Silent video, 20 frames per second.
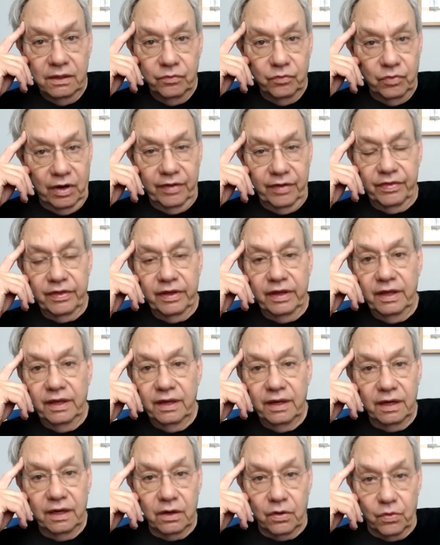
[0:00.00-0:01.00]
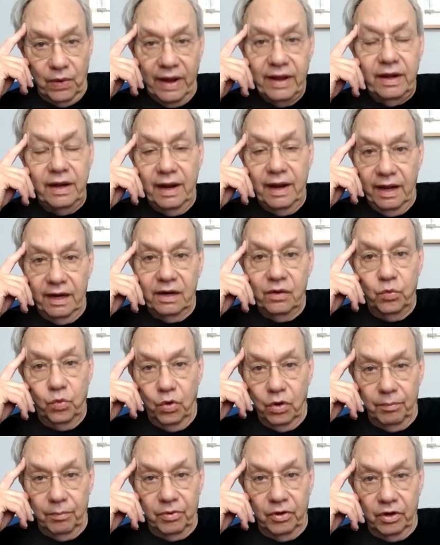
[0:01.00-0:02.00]
One of the great
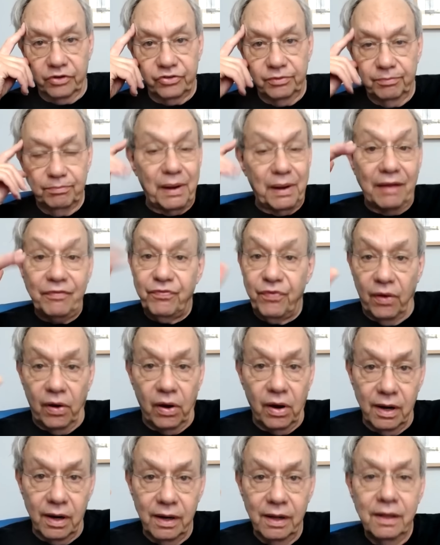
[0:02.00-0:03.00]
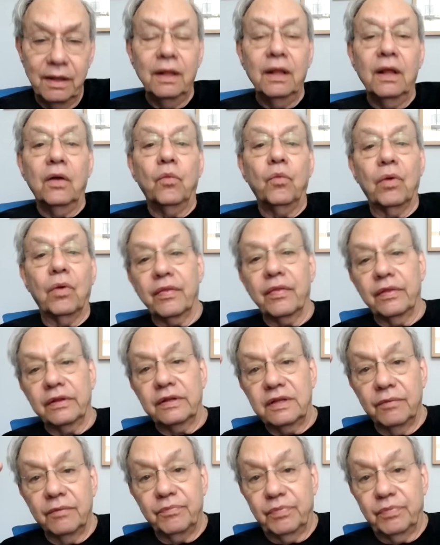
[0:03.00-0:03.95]
anti-war books, by far, one of the